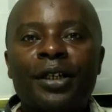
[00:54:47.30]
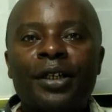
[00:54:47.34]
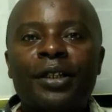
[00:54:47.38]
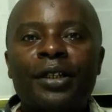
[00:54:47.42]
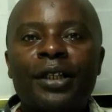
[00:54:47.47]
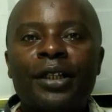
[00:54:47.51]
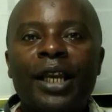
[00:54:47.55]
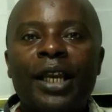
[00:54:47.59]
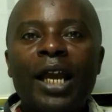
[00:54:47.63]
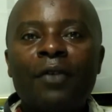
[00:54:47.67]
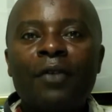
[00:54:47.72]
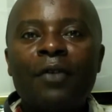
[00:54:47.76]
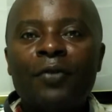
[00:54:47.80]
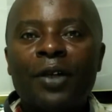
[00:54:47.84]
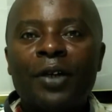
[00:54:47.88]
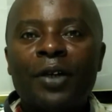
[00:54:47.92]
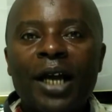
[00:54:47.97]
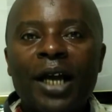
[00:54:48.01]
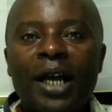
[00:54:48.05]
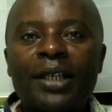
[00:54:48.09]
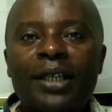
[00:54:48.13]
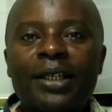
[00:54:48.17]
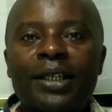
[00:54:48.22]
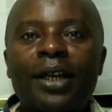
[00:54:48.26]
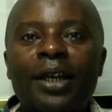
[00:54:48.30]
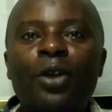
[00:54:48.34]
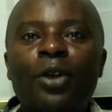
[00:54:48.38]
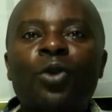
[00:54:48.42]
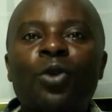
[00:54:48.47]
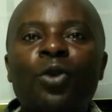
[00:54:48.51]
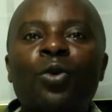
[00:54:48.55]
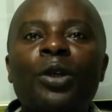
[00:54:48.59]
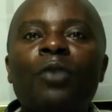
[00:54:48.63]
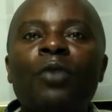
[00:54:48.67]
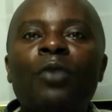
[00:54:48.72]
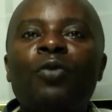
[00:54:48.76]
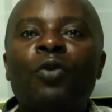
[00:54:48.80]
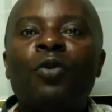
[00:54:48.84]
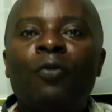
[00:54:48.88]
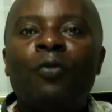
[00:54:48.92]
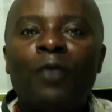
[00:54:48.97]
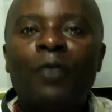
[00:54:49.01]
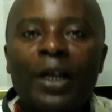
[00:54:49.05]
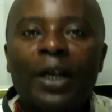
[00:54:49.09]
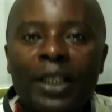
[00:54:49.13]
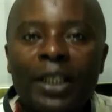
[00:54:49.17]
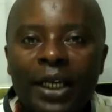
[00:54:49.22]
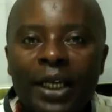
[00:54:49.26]
the live class to give you
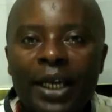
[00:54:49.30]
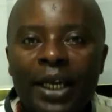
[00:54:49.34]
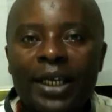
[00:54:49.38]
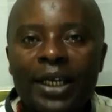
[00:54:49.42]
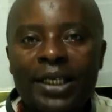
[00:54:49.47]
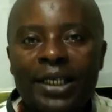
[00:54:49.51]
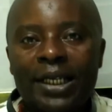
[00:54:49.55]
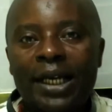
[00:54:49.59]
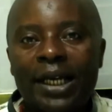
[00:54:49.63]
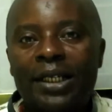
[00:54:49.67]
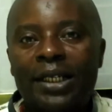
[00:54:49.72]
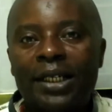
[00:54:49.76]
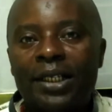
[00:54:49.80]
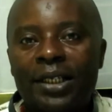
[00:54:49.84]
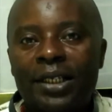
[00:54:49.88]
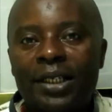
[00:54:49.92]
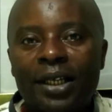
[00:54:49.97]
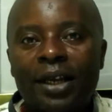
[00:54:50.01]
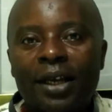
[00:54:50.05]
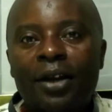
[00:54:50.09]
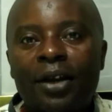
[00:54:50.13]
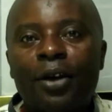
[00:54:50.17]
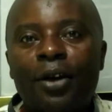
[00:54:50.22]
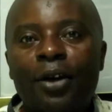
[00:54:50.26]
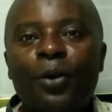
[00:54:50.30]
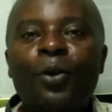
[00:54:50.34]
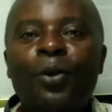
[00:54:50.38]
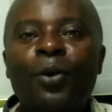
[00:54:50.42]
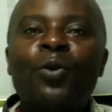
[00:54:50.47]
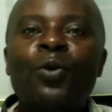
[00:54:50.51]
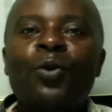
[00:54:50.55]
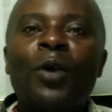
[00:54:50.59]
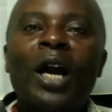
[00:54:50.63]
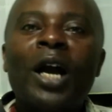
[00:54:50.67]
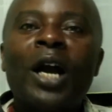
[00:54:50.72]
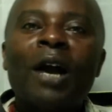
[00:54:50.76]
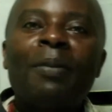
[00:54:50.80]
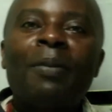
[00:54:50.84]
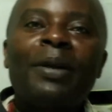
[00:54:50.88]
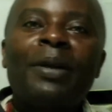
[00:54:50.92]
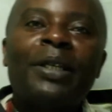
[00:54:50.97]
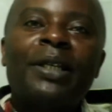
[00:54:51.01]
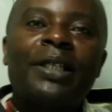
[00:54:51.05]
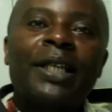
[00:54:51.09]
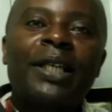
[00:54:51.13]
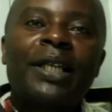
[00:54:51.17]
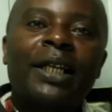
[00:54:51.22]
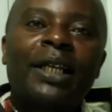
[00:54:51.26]
further insights. Not to come and
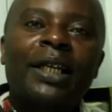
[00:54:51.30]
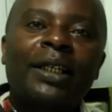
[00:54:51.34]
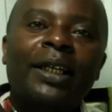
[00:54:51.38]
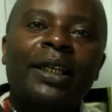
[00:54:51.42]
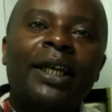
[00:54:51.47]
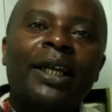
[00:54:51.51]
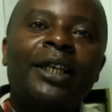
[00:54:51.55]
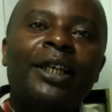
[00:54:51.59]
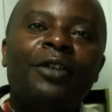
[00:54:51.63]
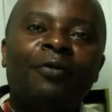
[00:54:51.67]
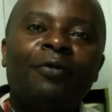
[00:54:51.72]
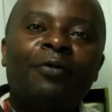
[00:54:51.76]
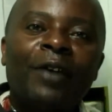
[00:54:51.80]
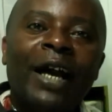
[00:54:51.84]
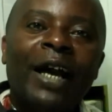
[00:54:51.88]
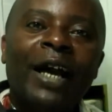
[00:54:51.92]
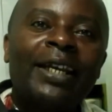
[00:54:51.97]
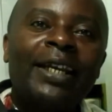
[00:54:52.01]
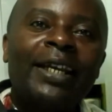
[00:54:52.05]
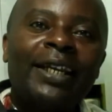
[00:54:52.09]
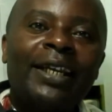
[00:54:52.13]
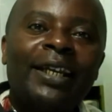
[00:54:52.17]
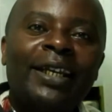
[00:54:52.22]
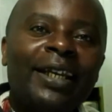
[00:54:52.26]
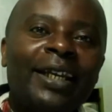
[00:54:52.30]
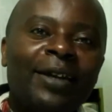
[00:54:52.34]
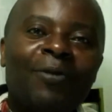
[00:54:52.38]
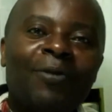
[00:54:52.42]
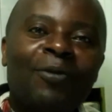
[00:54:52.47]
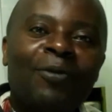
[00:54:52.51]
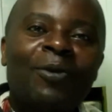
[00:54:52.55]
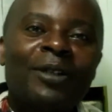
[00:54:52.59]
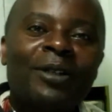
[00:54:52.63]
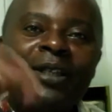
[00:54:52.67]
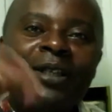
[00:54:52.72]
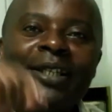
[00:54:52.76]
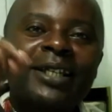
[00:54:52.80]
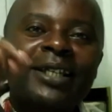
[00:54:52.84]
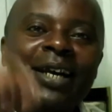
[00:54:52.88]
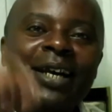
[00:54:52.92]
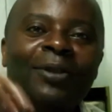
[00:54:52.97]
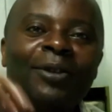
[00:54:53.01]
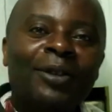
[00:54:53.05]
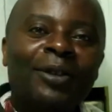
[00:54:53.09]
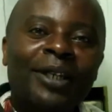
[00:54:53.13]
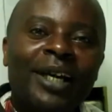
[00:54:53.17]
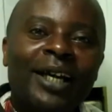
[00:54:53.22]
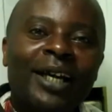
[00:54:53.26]
start like defining like what
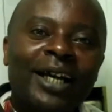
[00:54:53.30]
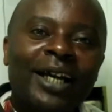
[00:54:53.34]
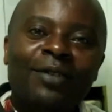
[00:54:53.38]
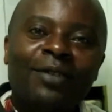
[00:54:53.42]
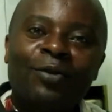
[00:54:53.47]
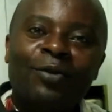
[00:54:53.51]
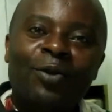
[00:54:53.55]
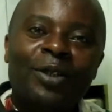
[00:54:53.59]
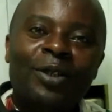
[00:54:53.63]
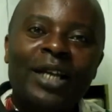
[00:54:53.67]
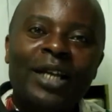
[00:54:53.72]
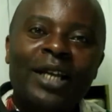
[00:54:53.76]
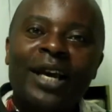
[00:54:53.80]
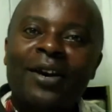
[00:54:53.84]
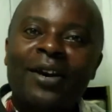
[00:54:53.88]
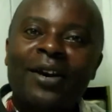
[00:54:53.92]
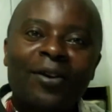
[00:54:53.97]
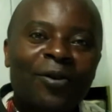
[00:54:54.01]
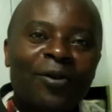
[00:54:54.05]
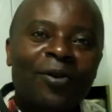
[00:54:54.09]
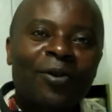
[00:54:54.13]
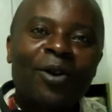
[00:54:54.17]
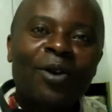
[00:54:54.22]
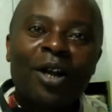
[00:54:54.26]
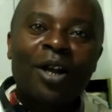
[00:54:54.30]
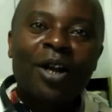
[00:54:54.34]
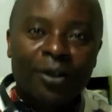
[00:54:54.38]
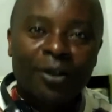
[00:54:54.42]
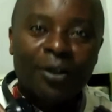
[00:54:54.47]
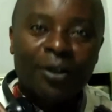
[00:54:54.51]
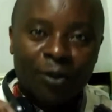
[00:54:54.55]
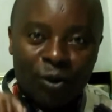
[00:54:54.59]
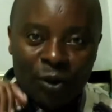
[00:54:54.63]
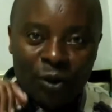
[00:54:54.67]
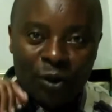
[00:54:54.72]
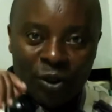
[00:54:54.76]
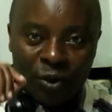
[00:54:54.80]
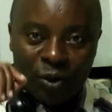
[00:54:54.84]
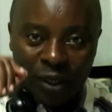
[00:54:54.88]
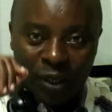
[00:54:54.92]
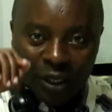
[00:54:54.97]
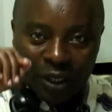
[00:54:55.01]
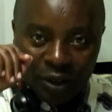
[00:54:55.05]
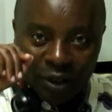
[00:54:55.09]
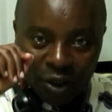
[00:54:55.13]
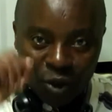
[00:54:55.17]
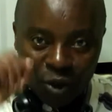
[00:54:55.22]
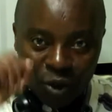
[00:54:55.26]
discounted cash flows are. No, Those ones you
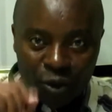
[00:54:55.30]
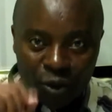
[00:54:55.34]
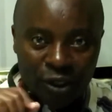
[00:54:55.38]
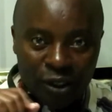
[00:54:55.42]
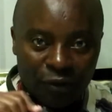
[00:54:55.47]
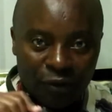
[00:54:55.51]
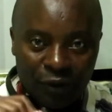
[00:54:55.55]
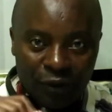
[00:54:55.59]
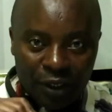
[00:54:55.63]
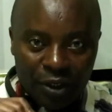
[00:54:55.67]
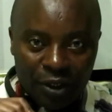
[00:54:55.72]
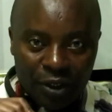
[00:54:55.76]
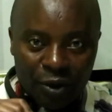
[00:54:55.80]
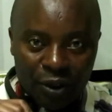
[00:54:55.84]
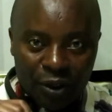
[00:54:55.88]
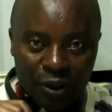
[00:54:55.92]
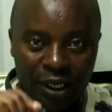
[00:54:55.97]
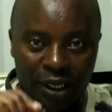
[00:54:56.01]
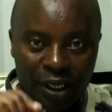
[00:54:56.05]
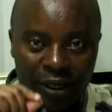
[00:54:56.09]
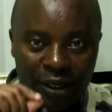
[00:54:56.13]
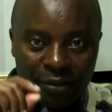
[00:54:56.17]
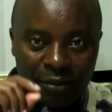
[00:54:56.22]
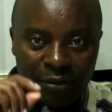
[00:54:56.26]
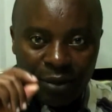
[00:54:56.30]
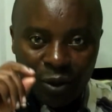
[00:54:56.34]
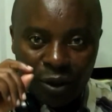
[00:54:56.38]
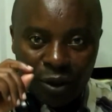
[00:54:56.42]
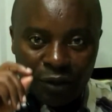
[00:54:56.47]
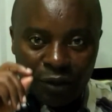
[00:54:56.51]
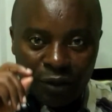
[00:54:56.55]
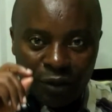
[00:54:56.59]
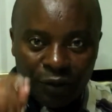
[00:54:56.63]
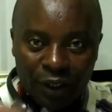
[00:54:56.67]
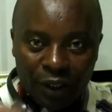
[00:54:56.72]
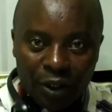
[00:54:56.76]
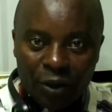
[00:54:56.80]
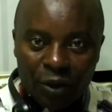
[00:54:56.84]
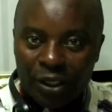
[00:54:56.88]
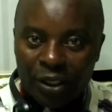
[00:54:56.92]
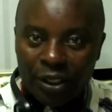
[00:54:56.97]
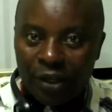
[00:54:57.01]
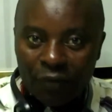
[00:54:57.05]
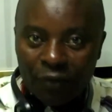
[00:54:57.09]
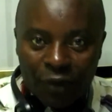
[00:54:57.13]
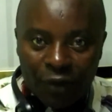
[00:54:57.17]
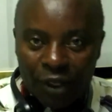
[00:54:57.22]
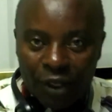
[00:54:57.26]
can use the videos because videos
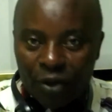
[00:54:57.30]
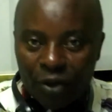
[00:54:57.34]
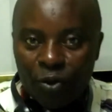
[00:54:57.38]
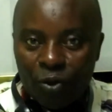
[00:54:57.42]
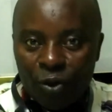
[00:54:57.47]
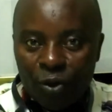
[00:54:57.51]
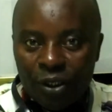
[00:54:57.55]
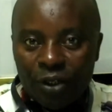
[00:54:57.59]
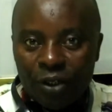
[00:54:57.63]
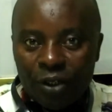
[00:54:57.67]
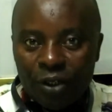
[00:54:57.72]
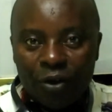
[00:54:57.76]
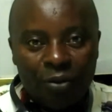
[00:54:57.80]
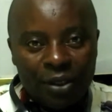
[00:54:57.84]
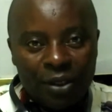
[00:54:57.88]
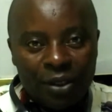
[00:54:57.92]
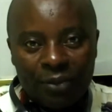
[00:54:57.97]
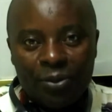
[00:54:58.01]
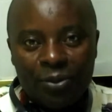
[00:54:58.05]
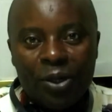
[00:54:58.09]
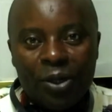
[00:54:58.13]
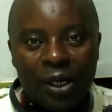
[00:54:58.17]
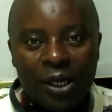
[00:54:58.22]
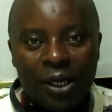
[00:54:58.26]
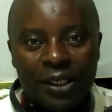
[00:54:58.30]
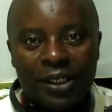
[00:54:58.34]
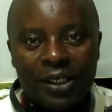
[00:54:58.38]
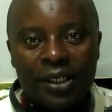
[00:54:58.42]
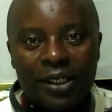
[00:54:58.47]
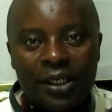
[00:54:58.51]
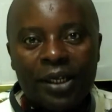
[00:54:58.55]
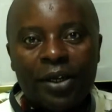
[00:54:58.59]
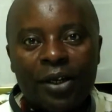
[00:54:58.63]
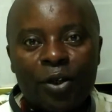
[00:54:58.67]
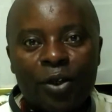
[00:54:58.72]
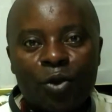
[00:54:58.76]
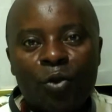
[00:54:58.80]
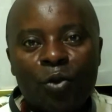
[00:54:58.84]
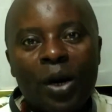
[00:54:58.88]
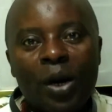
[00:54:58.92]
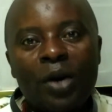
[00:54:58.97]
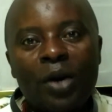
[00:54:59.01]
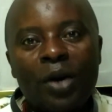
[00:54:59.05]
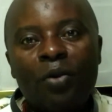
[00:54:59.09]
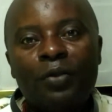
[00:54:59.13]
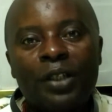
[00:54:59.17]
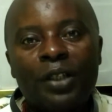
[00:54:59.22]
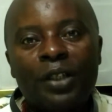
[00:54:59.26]
are very good. You'll be surprised. So
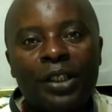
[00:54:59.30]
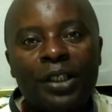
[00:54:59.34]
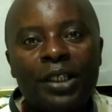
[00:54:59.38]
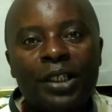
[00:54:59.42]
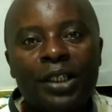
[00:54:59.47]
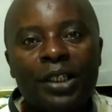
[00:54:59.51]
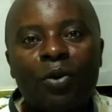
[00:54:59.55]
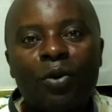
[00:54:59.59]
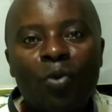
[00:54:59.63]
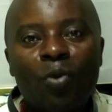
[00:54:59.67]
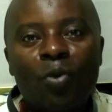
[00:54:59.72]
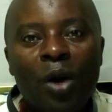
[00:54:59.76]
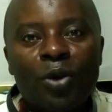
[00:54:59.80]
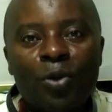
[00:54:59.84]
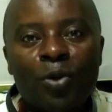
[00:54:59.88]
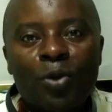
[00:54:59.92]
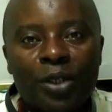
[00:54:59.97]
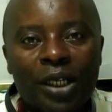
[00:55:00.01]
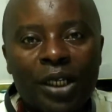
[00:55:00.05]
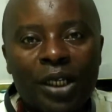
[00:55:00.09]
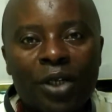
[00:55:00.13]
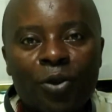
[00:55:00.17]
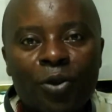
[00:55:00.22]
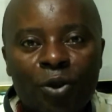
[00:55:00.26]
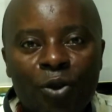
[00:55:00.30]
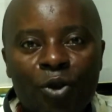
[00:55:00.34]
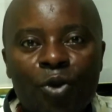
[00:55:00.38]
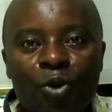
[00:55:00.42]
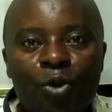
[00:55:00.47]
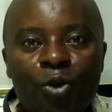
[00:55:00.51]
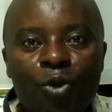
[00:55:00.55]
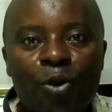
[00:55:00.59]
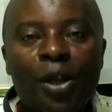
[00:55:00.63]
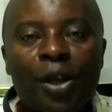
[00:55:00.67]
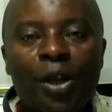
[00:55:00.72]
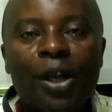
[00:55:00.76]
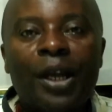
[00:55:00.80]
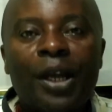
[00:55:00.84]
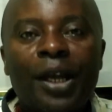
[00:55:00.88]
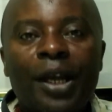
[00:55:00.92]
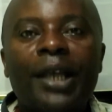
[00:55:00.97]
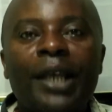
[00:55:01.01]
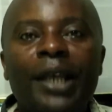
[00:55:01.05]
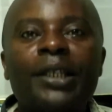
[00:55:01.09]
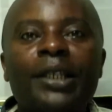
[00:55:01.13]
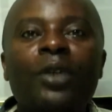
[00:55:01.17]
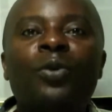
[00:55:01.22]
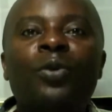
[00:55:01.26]
one of the things that we want to sell to you
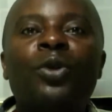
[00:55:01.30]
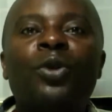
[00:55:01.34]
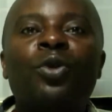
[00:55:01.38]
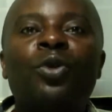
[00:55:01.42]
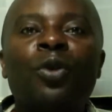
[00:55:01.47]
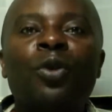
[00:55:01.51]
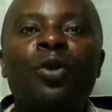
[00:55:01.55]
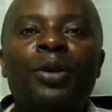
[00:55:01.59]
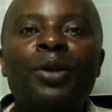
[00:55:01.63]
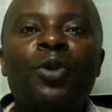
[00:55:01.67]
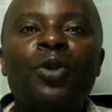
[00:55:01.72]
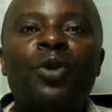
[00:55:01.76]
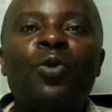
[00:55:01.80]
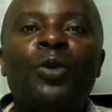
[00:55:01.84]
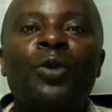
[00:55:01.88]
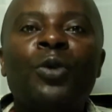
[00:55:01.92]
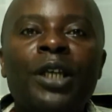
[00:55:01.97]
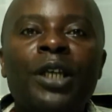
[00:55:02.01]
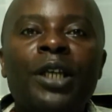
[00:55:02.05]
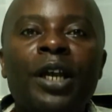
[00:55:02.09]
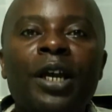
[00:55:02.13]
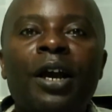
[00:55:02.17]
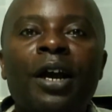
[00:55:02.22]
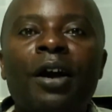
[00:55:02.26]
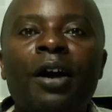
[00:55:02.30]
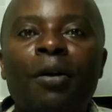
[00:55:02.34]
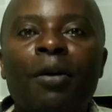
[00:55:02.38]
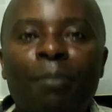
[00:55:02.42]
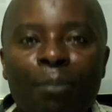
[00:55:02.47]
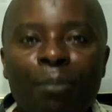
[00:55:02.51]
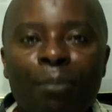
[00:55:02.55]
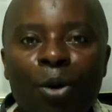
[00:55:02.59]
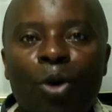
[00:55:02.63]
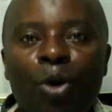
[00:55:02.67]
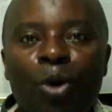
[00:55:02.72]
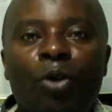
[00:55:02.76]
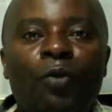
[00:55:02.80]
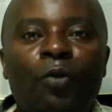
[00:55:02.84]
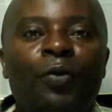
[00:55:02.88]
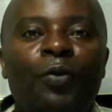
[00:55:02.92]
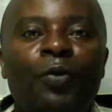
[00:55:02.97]
is that we should be using more of